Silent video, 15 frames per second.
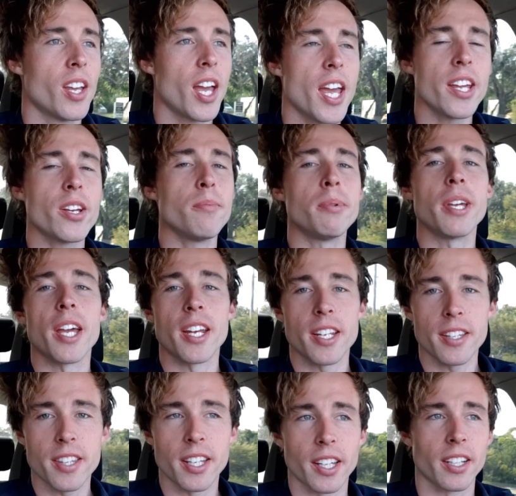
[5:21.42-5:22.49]
He could be
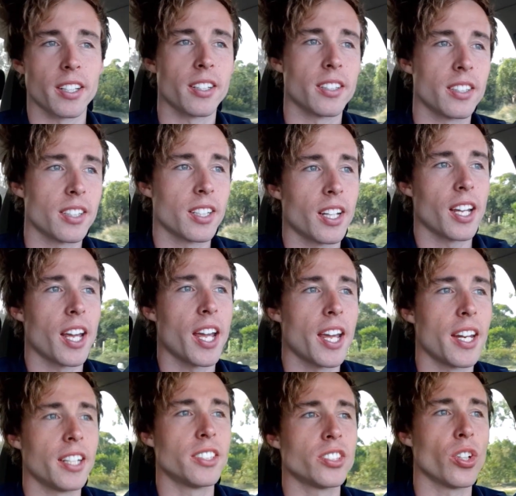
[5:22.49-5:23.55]
anything.
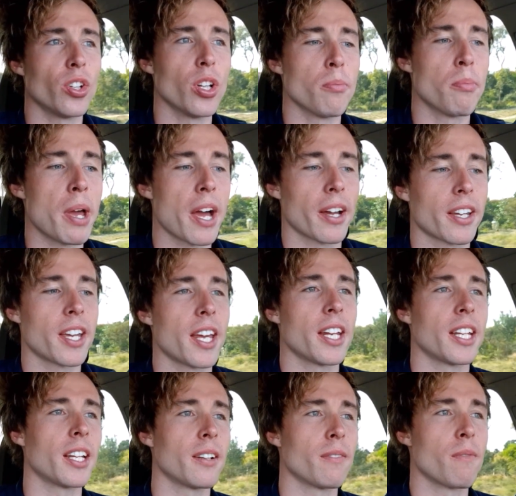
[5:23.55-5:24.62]
And it's all about
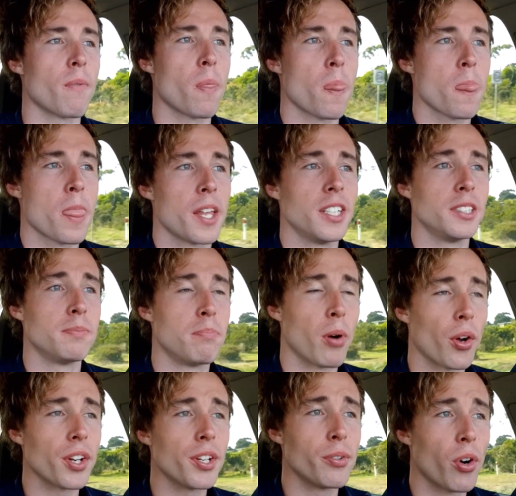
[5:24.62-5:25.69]
getting his
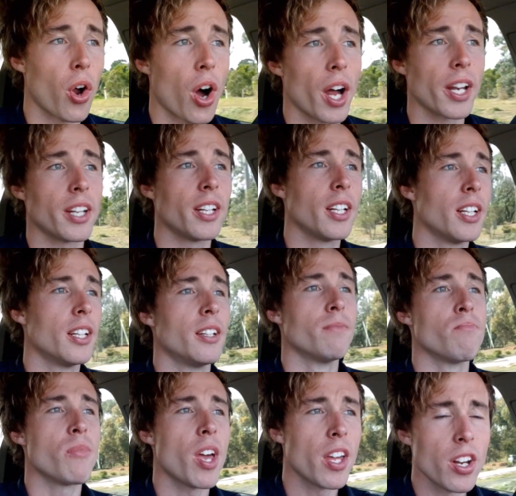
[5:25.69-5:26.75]
body right
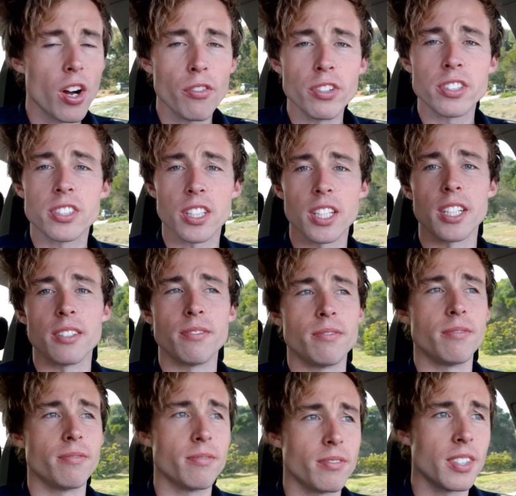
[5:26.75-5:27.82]
and obviously
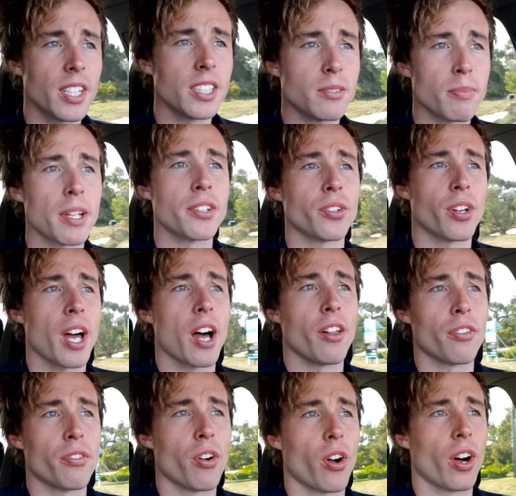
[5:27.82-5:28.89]
his mental
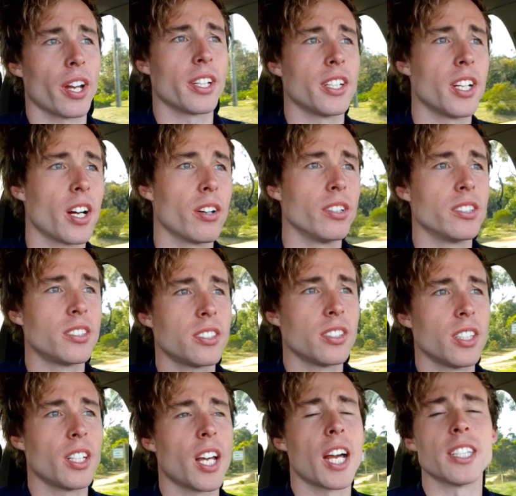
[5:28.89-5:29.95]
health right. You know,
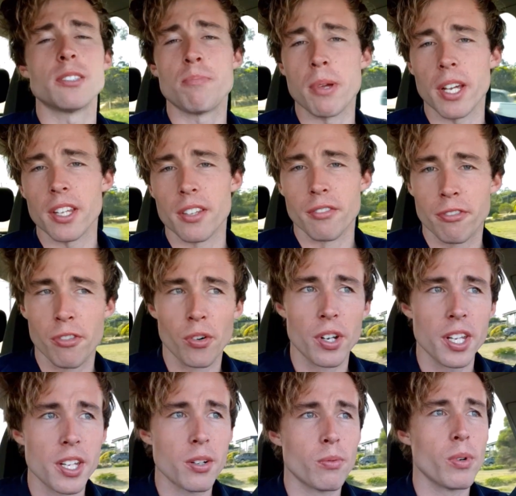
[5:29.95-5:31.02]
that's bigger than
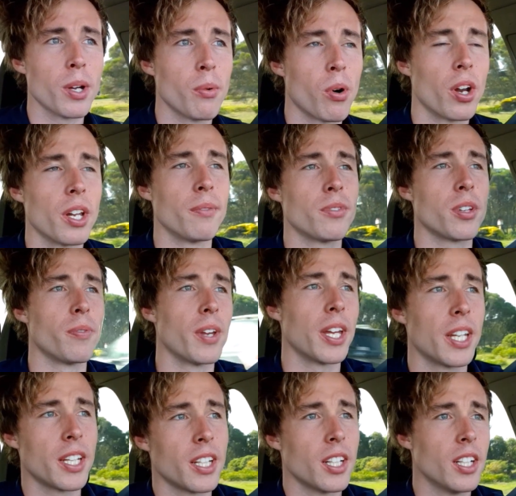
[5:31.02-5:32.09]
footy. We want him to
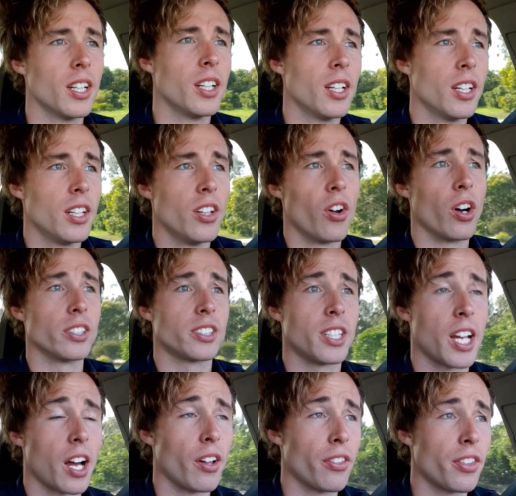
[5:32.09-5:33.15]
be nice
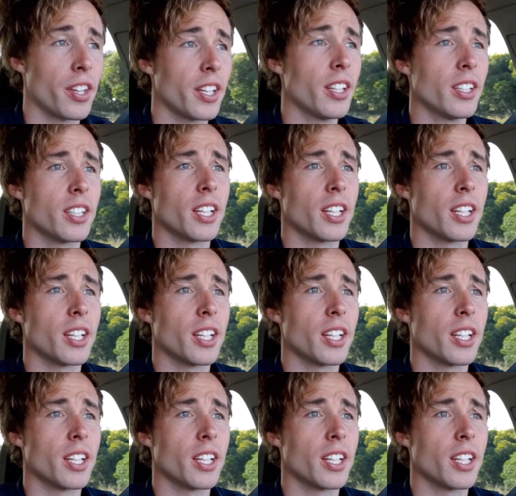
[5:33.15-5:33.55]
and healthy.